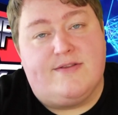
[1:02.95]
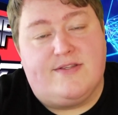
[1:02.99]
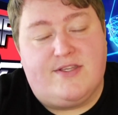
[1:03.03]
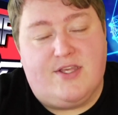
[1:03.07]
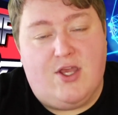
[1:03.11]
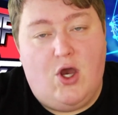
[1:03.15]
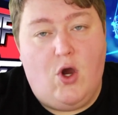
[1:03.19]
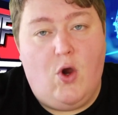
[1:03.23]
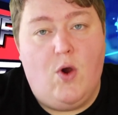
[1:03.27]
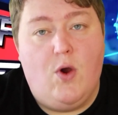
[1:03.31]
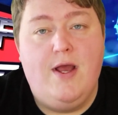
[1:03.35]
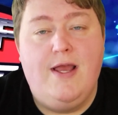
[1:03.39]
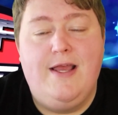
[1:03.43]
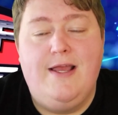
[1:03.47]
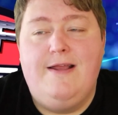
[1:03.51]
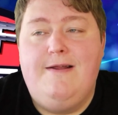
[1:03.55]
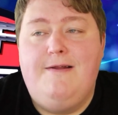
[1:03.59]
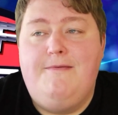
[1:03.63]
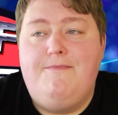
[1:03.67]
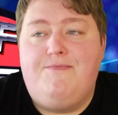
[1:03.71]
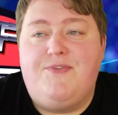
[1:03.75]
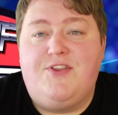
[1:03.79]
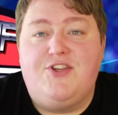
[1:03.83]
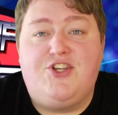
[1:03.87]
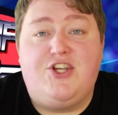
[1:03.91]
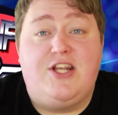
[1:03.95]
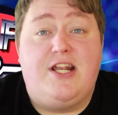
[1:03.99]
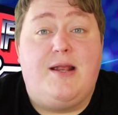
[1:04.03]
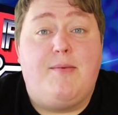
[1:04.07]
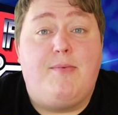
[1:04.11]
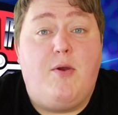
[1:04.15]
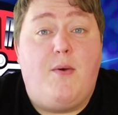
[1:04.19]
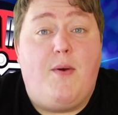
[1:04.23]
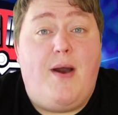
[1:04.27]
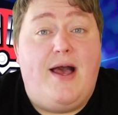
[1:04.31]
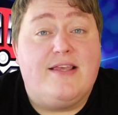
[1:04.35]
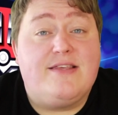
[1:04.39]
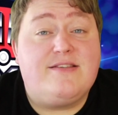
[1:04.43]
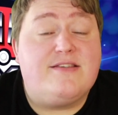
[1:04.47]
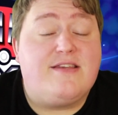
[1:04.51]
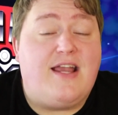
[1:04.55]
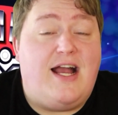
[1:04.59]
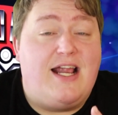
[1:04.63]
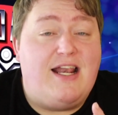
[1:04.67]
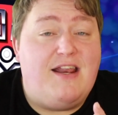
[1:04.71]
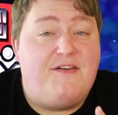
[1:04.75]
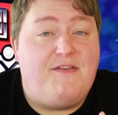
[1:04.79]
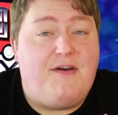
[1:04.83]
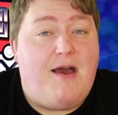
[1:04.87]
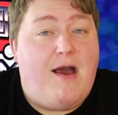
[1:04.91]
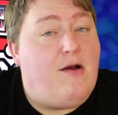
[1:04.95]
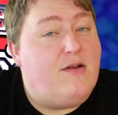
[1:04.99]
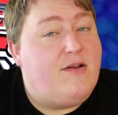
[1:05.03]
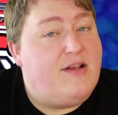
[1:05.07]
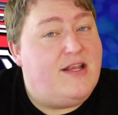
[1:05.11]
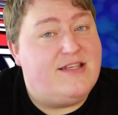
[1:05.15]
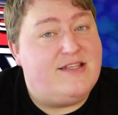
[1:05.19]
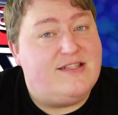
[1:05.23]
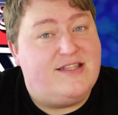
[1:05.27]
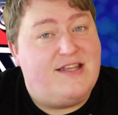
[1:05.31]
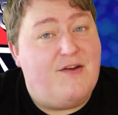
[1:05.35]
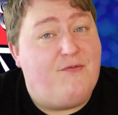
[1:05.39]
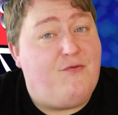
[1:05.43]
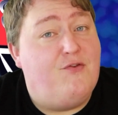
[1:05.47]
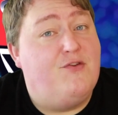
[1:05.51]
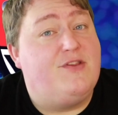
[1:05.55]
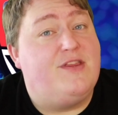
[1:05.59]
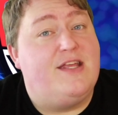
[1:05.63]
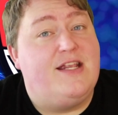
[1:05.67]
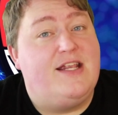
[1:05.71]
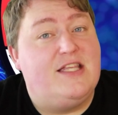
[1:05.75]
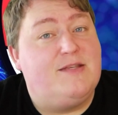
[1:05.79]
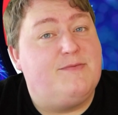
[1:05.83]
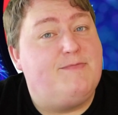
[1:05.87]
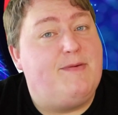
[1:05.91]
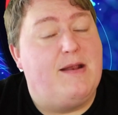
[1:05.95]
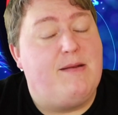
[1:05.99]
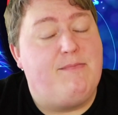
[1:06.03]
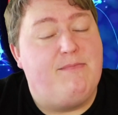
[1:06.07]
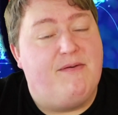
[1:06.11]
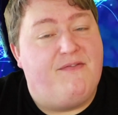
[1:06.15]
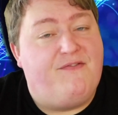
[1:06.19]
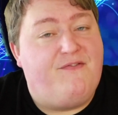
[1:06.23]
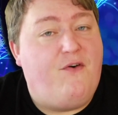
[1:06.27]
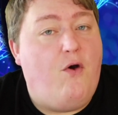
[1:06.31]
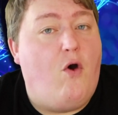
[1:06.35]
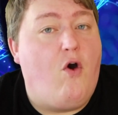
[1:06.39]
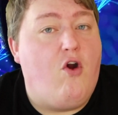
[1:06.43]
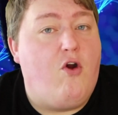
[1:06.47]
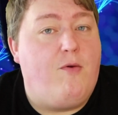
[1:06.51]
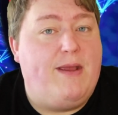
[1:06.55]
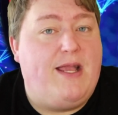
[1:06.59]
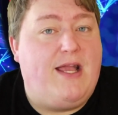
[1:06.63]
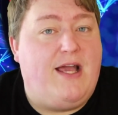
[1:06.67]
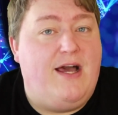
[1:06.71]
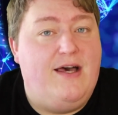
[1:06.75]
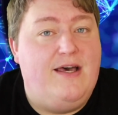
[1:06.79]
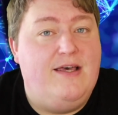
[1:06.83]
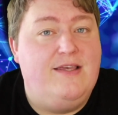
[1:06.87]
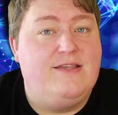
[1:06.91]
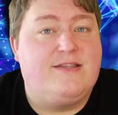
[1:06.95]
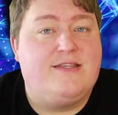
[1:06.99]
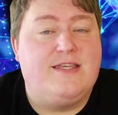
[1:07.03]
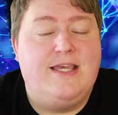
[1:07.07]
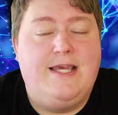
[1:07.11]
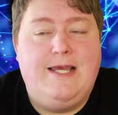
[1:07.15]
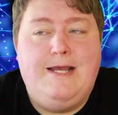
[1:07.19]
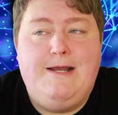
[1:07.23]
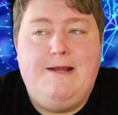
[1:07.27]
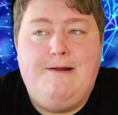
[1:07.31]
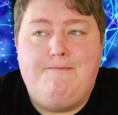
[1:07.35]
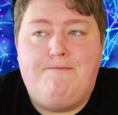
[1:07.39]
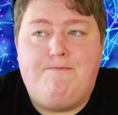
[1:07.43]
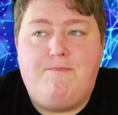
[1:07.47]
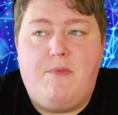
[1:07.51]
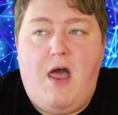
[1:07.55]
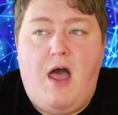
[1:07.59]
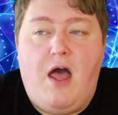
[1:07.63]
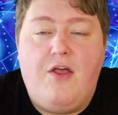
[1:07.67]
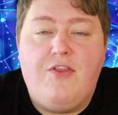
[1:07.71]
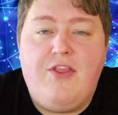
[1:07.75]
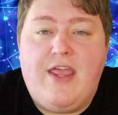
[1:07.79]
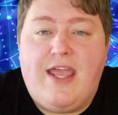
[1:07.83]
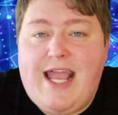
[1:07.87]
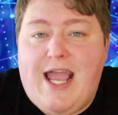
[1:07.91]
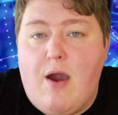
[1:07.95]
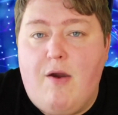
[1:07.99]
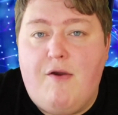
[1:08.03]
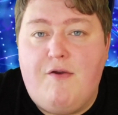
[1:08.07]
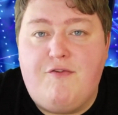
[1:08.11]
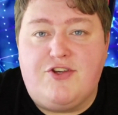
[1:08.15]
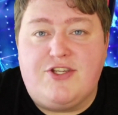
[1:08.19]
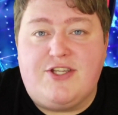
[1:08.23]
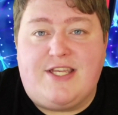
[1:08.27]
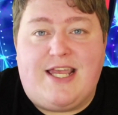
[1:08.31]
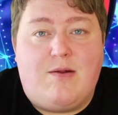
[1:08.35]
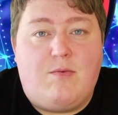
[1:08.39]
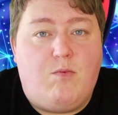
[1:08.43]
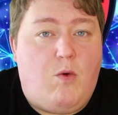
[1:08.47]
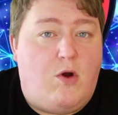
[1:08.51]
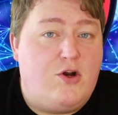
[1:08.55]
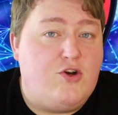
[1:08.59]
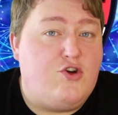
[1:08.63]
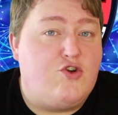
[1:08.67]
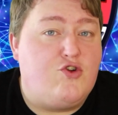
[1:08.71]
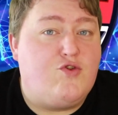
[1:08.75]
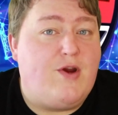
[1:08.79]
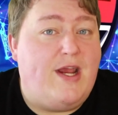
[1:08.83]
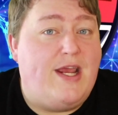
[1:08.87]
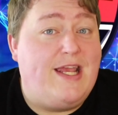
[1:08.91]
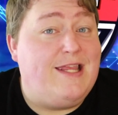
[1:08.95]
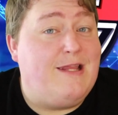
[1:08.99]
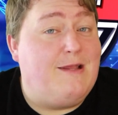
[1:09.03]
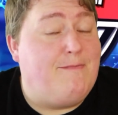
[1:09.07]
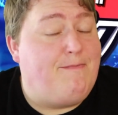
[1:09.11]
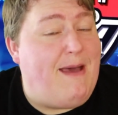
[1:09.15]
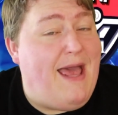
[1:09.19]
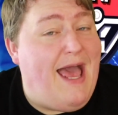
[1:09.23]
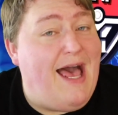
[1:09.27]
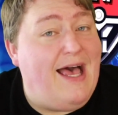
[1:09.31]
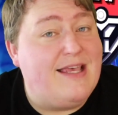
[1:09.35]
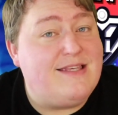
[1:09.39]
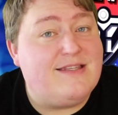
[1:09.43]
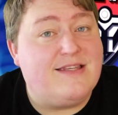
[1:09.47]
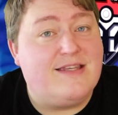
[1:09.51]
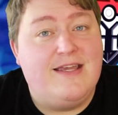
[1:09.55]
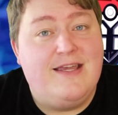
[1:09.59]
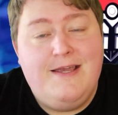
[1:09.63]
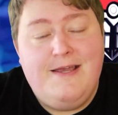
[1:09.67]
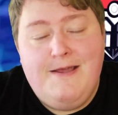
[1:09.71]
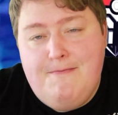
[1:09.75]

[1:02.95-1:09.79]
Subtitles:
So the GWS kind of is different than it's been before because unlike how we've just had Wonder Trade in the past,